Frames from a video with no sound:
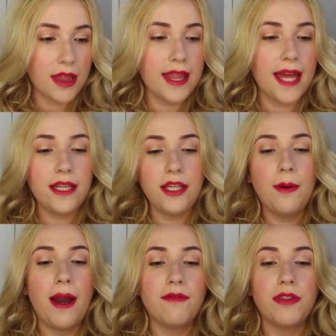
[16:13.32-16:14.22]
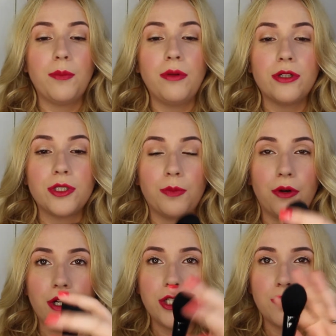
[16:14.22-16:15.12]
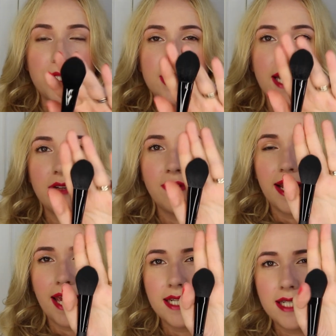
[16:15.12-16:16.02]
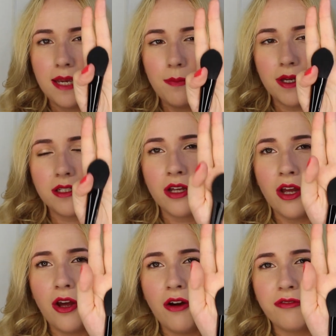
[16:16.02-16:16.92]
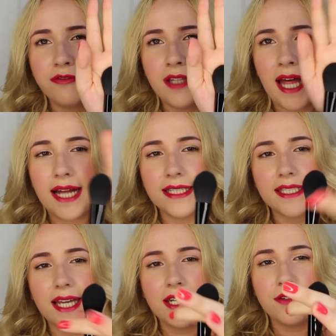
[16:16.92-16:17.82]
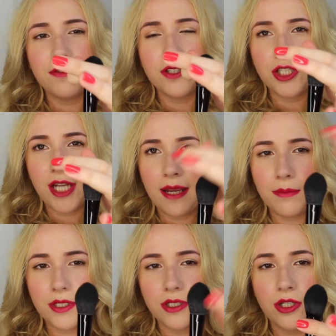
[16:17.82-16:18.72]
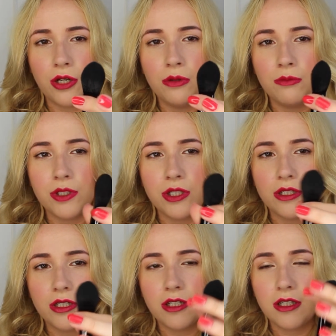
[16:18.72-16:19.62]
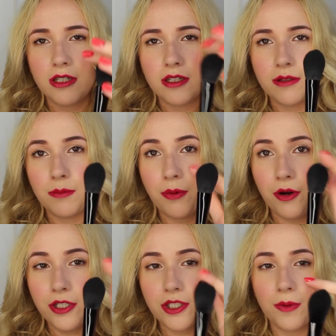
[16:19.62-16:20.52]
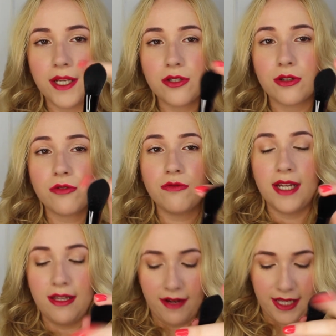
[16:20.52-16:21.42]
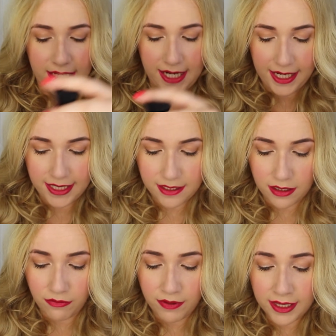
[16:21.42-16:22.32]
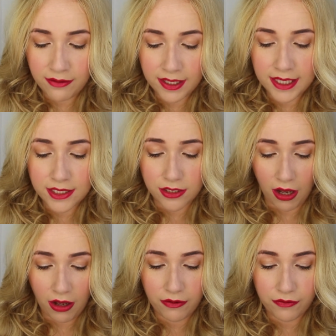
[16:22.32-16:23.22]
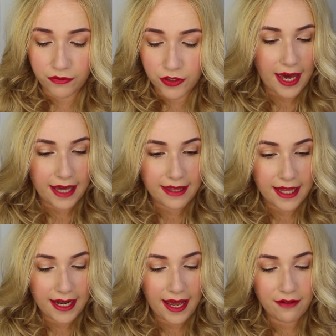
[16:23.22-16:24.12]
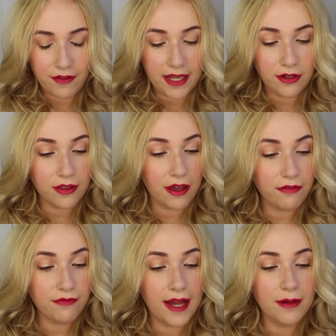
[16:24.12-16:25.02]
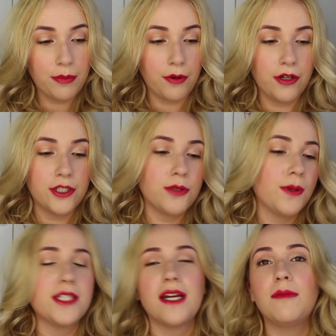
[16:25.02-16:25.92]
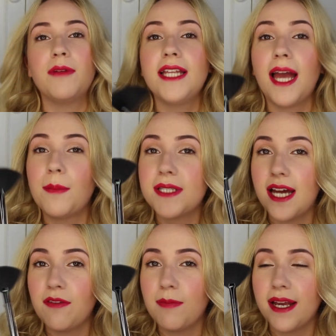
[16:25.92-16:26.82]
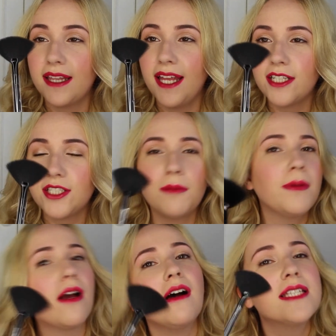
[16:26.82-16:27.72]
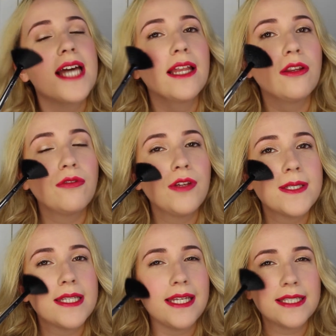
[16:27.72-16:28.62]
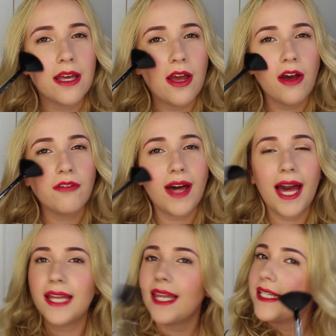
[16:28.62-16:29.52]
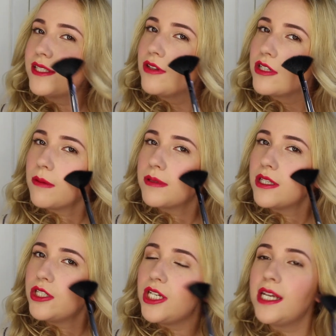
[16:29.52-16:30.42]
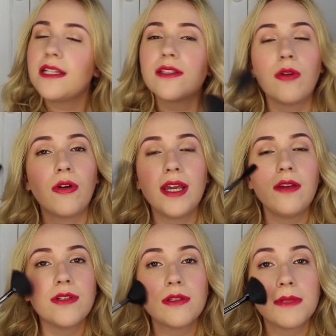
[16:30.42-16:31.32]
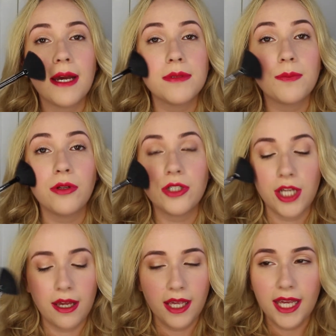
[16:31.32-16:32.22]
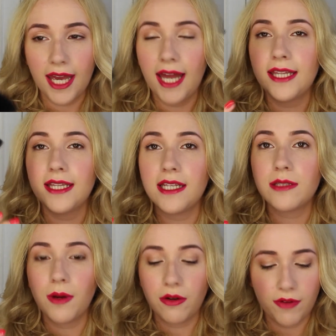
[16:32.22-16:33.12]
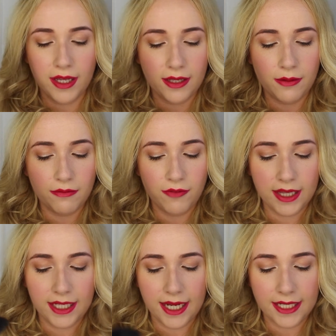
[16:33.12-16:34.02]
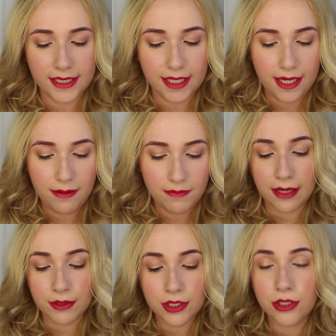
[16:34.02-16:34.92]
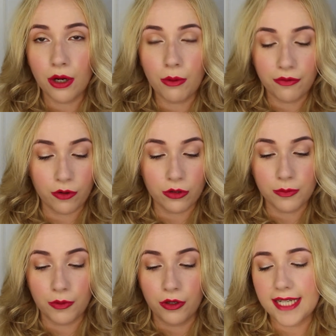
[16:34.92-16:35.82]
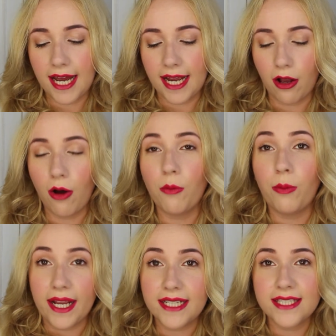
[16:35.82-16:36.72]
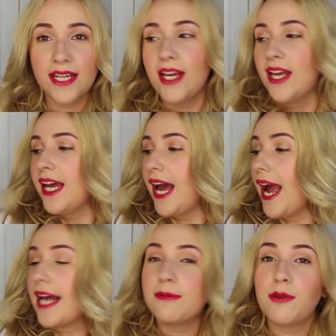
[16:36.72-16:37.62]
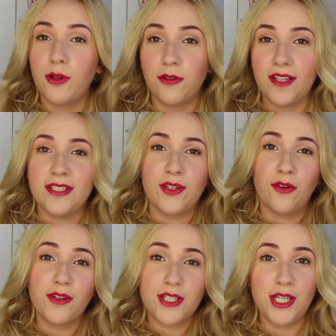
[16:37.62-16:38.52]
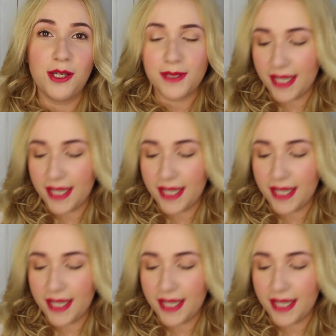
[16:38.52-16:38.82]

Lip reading: Then you have the blush brush, which is kind of like a tapered, flat, kind of shaped, domed brush, which looks really, really nice, and they're really, really soft. I then have another fan brush, which I'm really happy to have in my collection because I love using these for highlighter at the tops of the cheeks, or even sometimes blusher. I think these work really, really nicely. They were so affordable. I can't wait, as with all of this stuff, to use